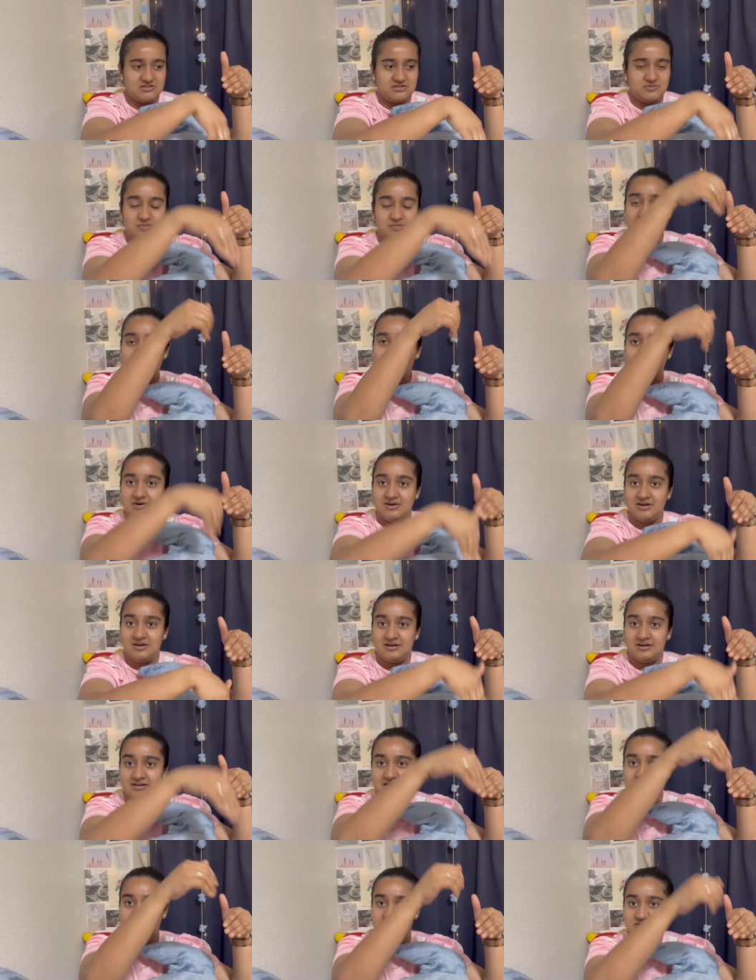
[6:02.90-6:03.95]
paper in
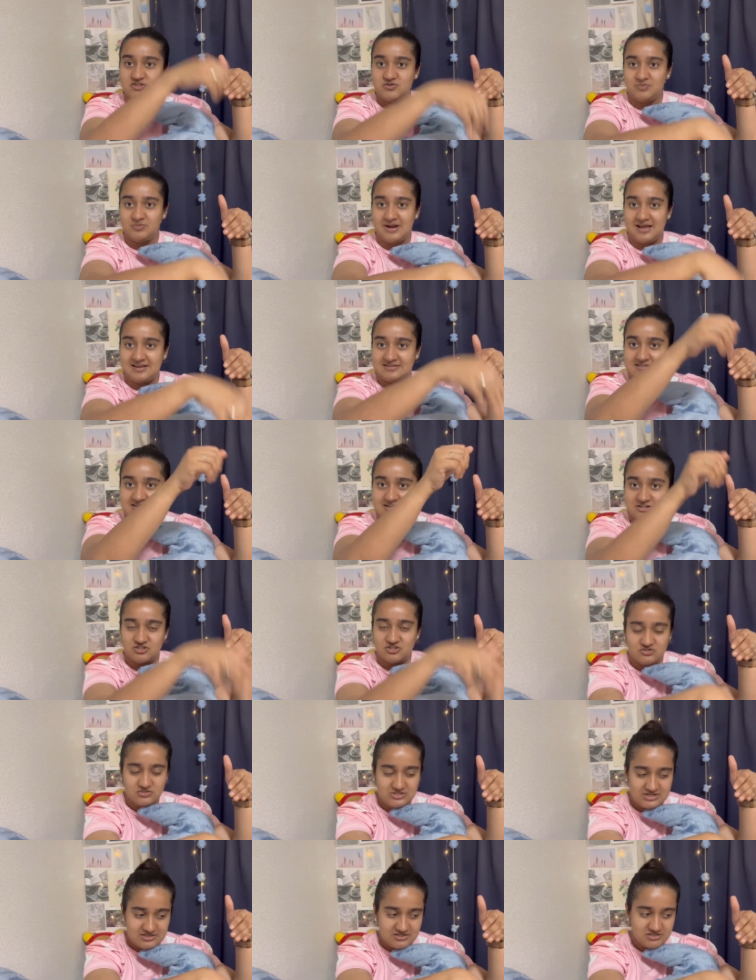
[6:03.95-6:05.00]
each plastic
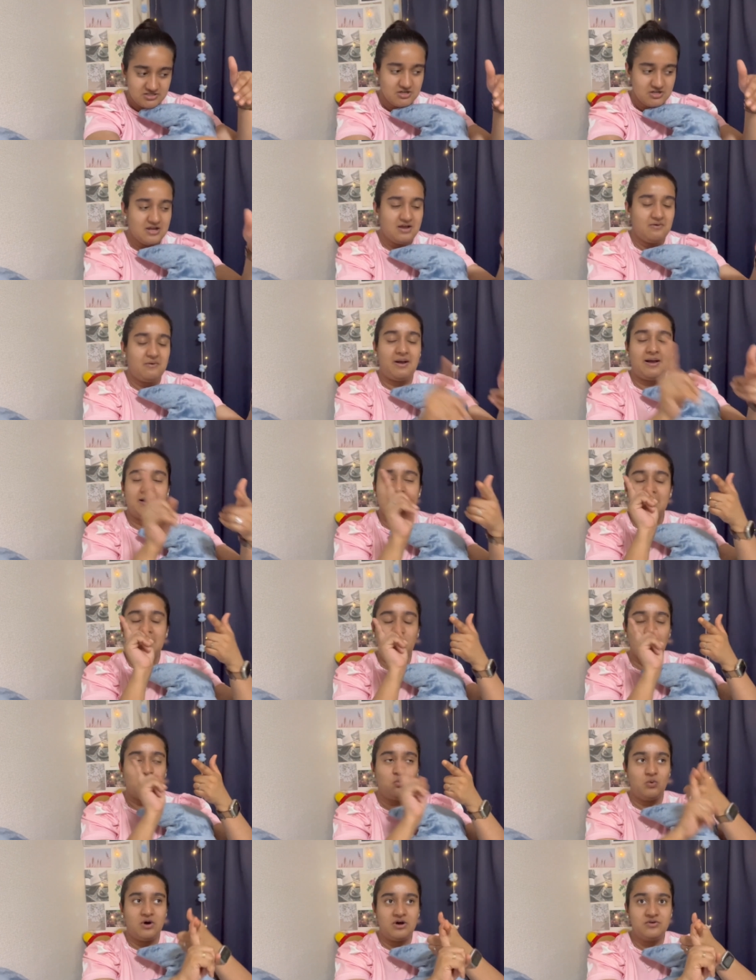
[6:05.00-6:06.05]
sheet. I have
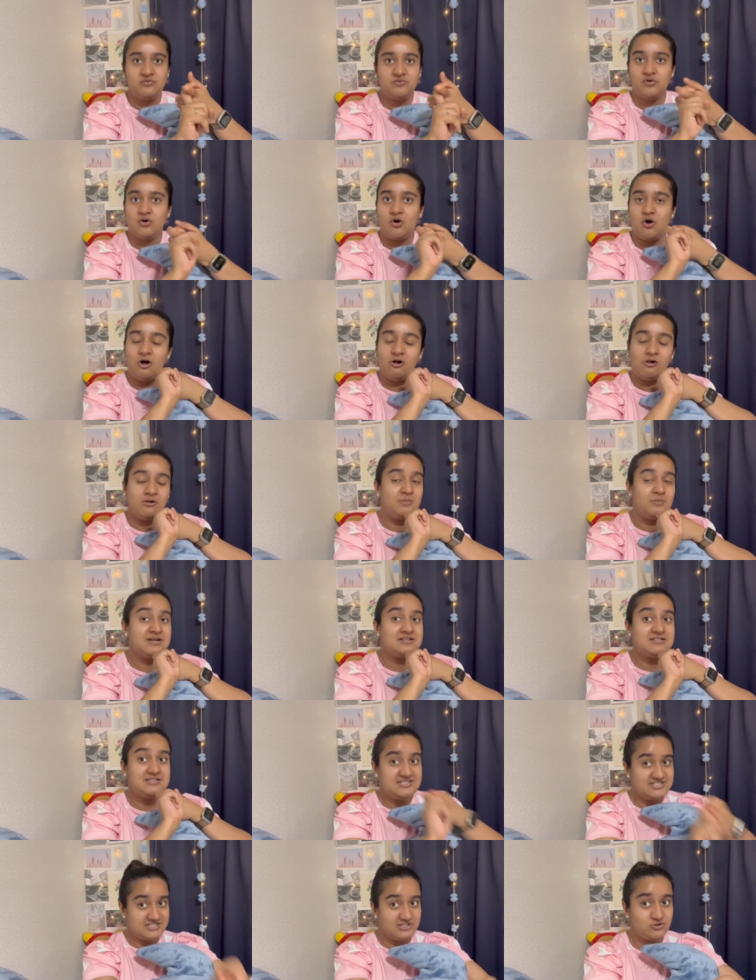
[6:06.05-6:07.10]
one for all my
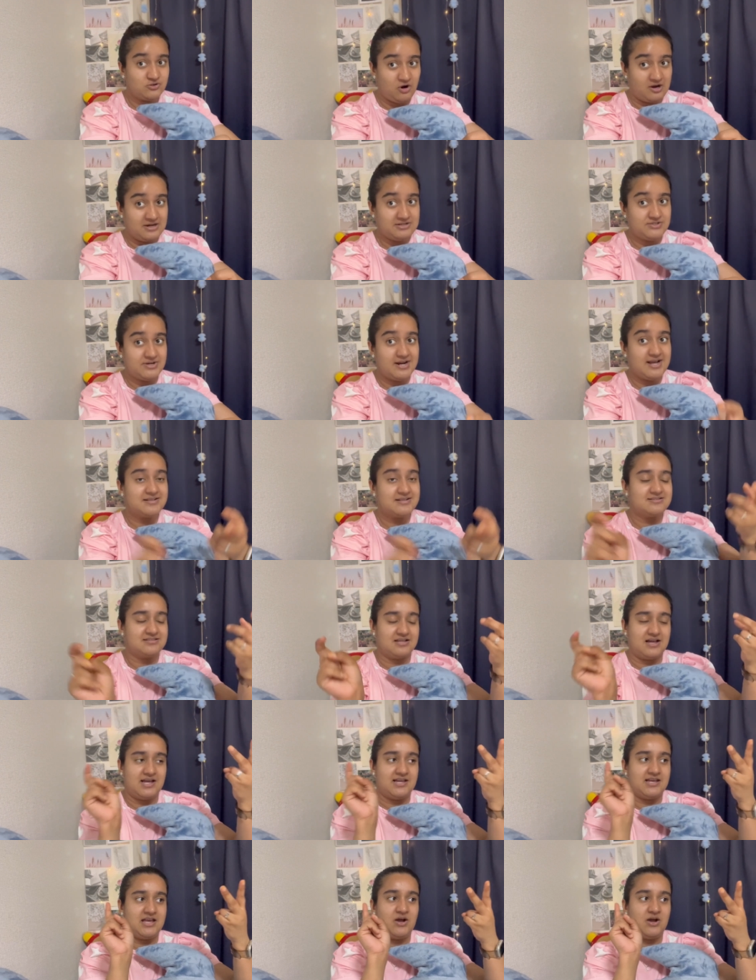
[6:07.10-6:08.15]
teaching contracts.
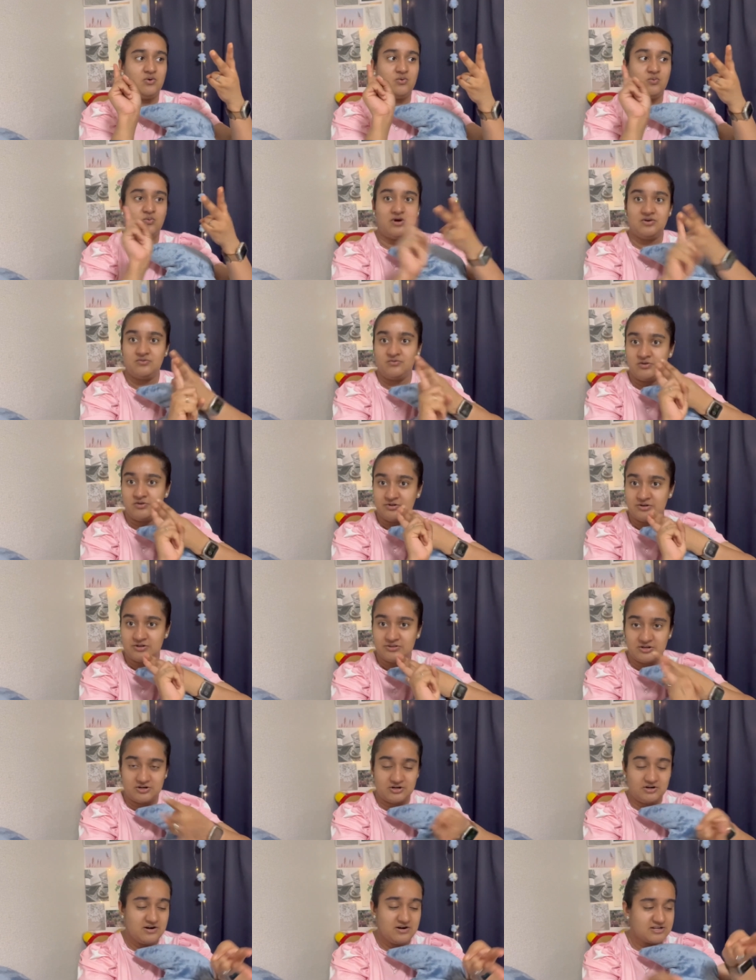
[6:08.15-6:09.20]
I have one for the
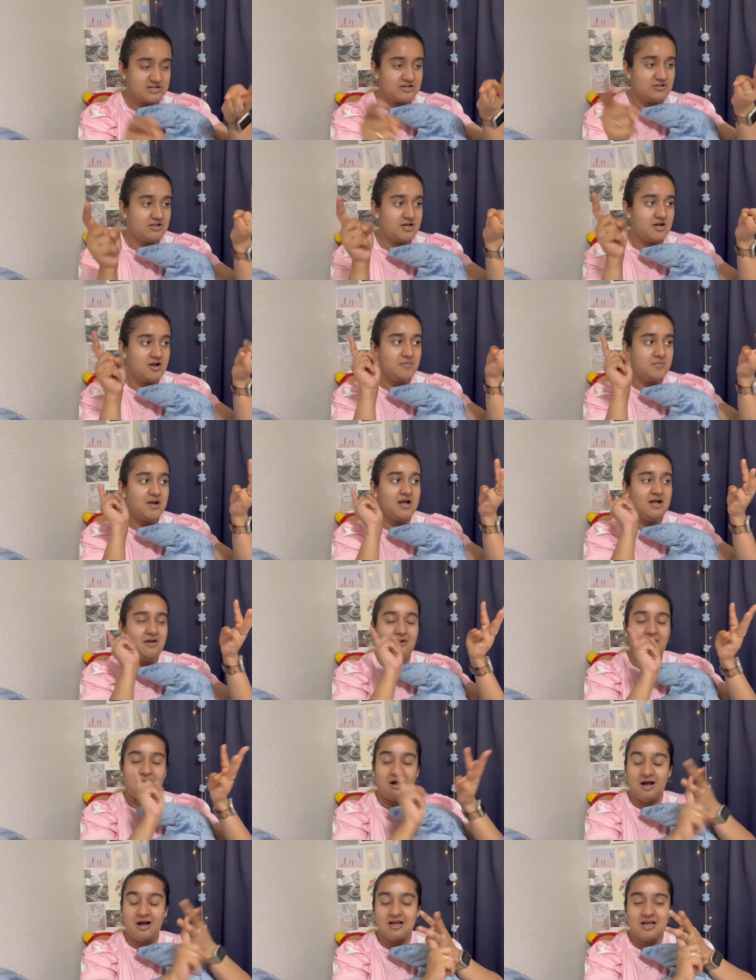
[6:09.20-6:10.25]
curriculum.
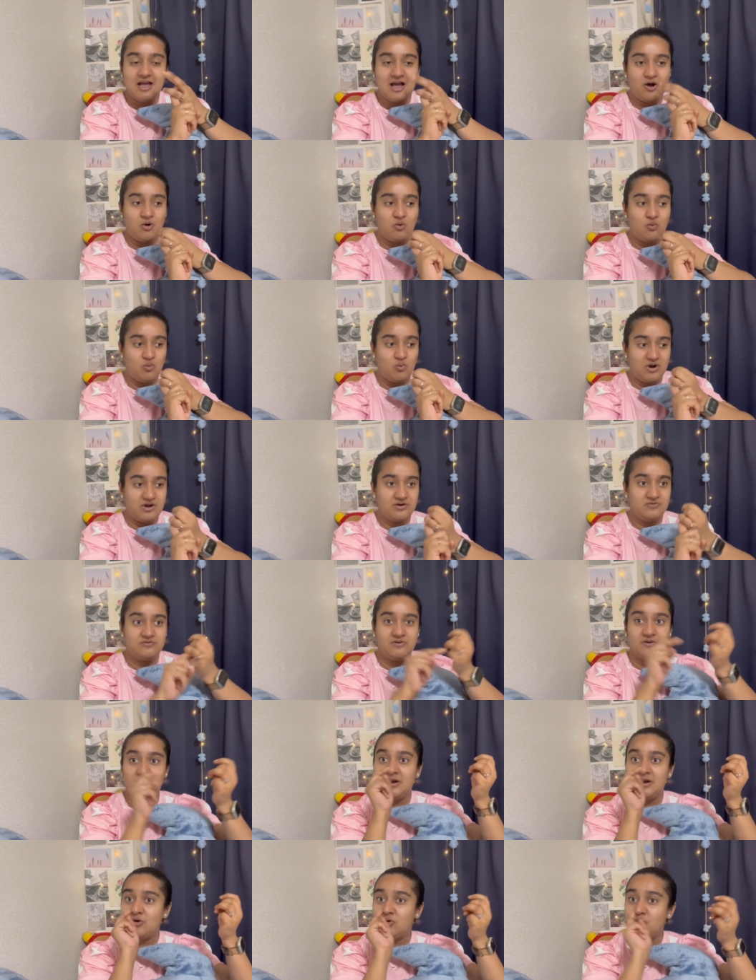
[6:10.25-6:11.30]
I have one for
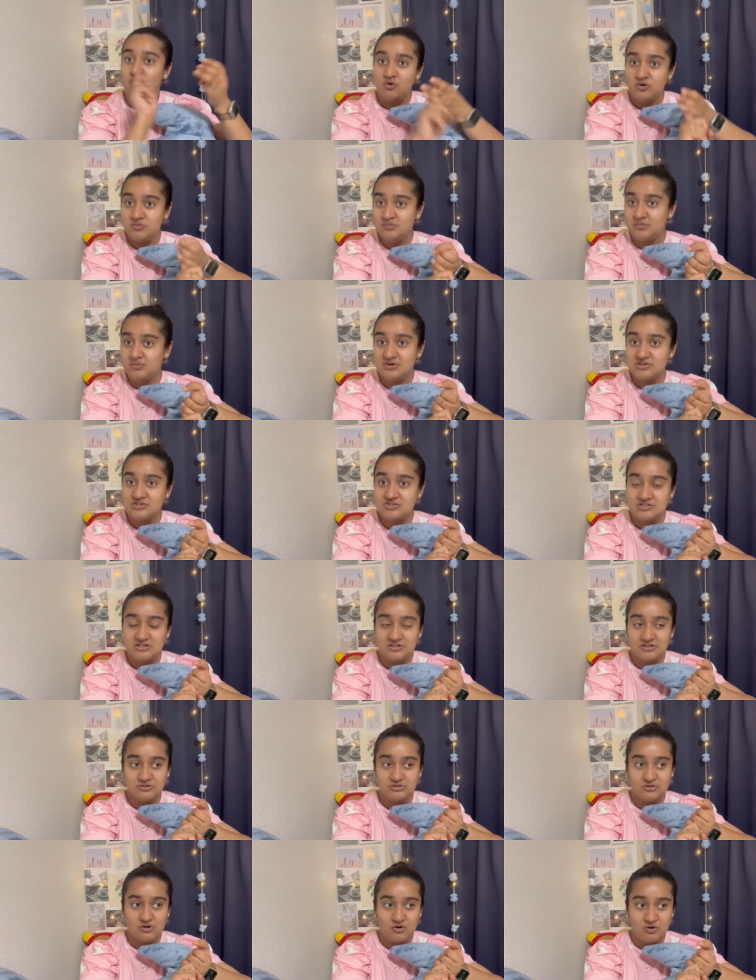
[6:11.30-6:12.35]
my own
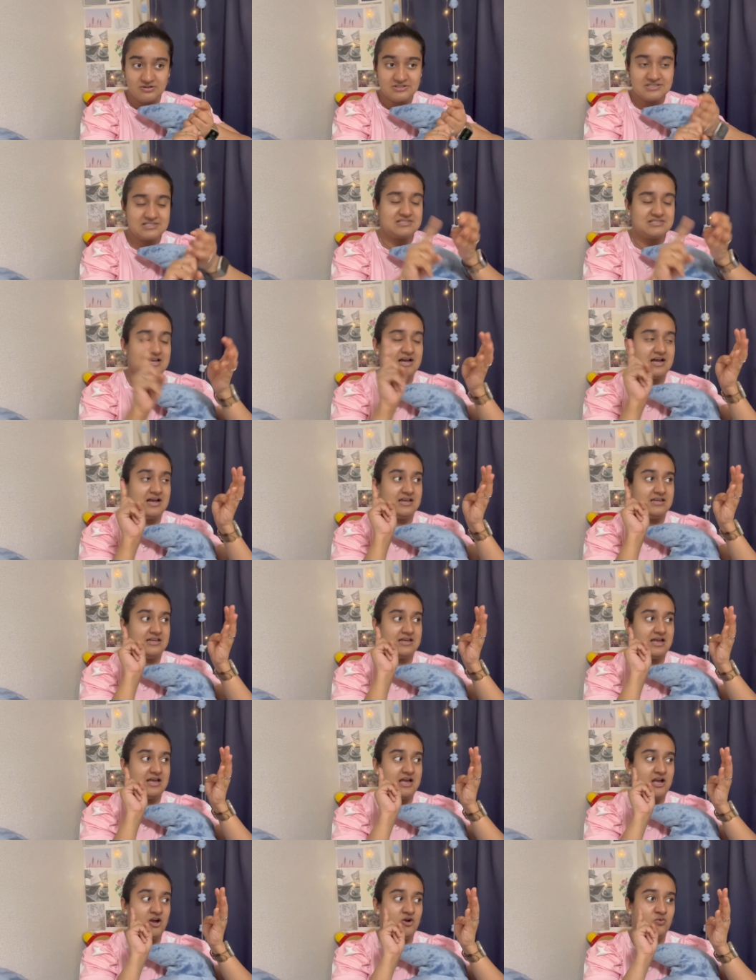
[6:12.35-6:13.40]
personal notes. I
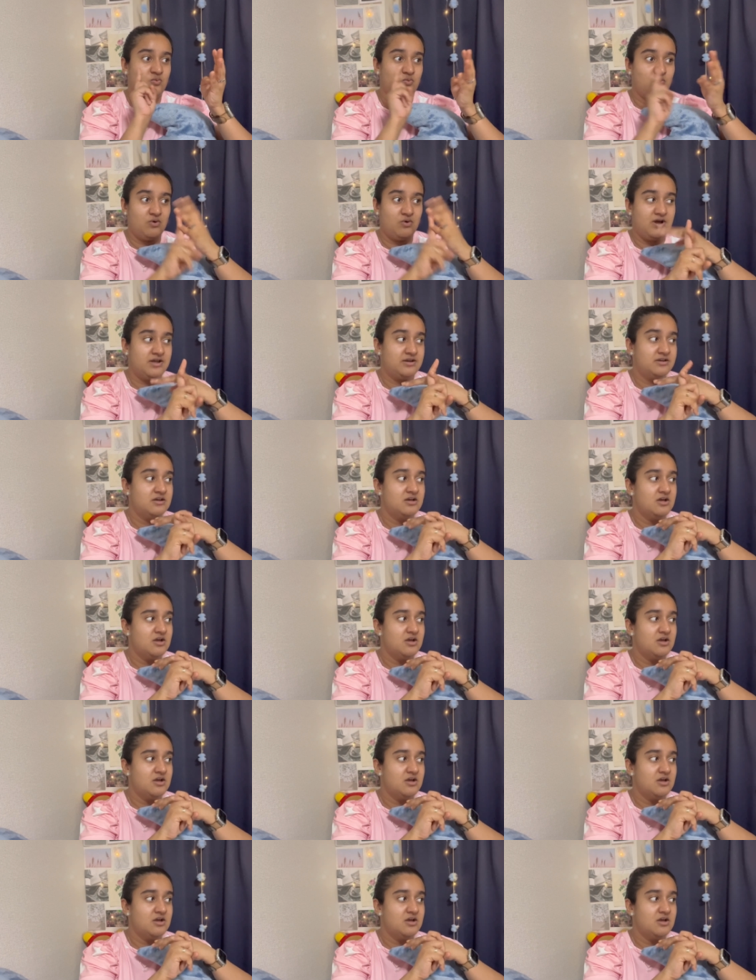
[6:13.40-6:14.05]
have one